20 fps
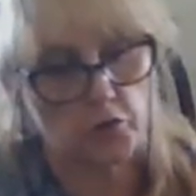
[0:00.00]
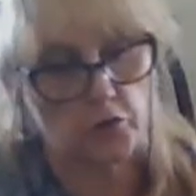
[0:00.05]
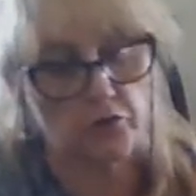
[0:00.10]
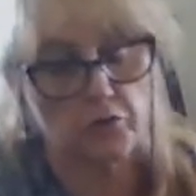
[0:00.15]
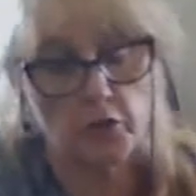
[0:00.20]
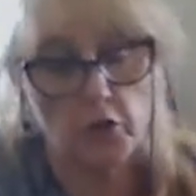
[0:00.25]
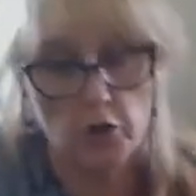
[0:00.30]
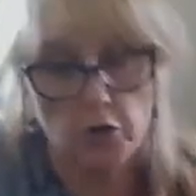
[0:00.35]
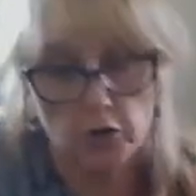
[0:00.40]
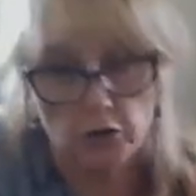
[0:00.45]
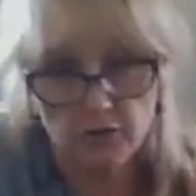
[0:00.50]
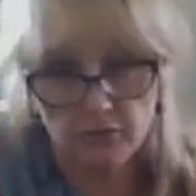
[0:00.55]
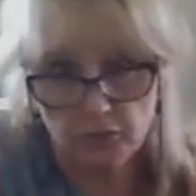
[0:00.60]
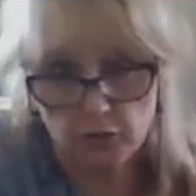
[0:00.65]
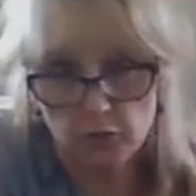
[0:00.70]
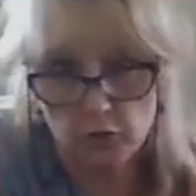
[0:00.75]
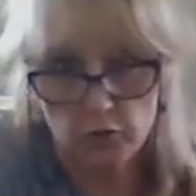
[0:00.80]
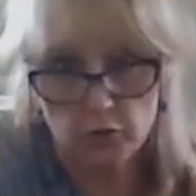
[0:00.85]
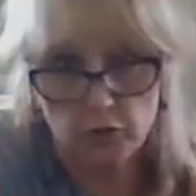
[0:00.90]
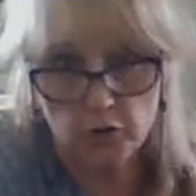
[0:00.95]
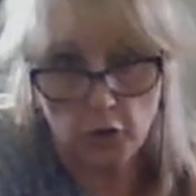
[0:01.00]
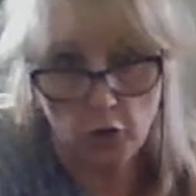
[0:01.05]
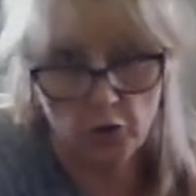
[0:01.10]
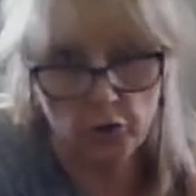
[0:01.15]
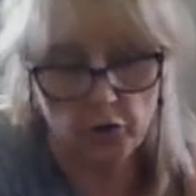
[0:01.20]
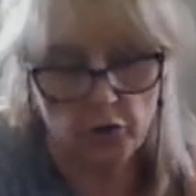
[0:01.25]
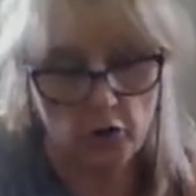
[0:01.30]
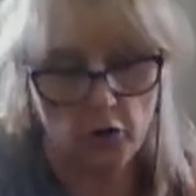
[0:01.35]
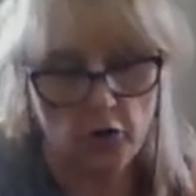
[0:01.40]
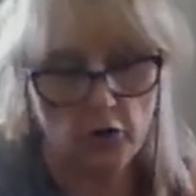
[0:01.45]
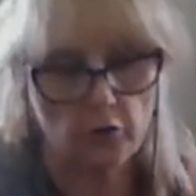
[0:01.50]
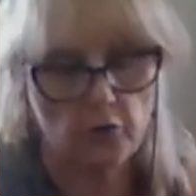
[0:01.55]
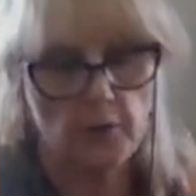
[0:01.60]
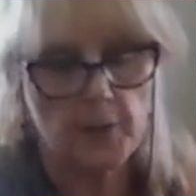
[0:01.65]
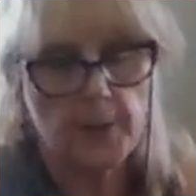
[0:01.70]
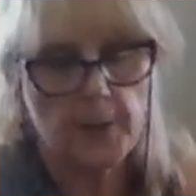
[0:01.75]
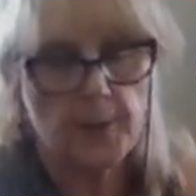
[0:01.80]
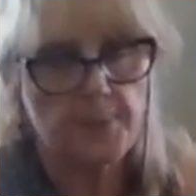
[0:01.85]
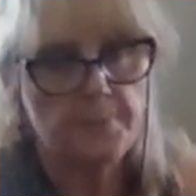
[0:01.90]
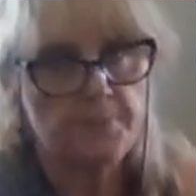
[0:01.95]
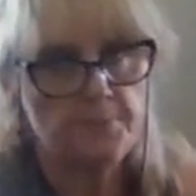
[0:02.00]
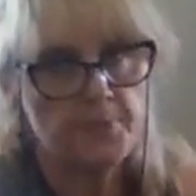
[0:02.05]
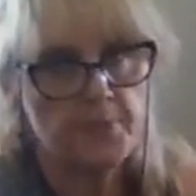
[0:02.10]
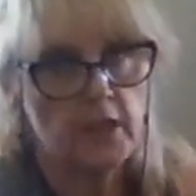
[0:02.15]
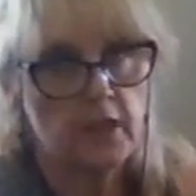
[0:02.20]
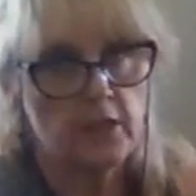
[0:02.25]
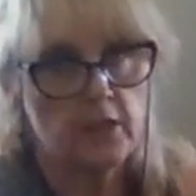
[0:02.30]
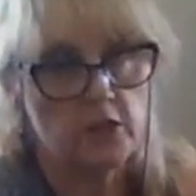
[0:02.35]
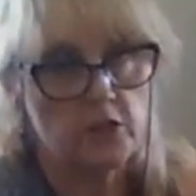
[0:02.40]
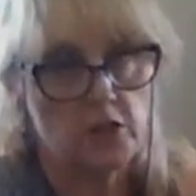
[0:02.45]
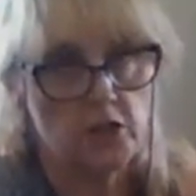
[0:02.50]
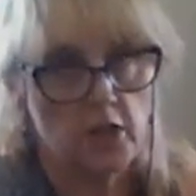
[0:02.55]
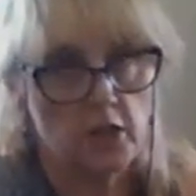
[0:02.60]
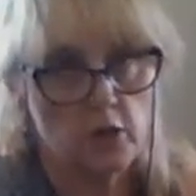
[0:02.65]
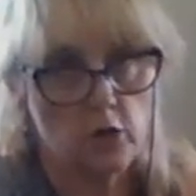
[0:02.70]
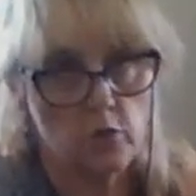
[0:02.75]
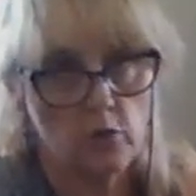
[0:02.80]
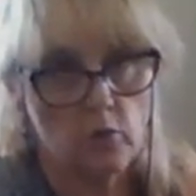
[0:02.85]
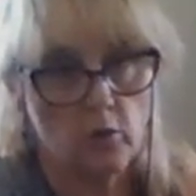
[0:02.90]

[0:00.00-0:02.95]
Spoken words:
For those of you who don't know, shadow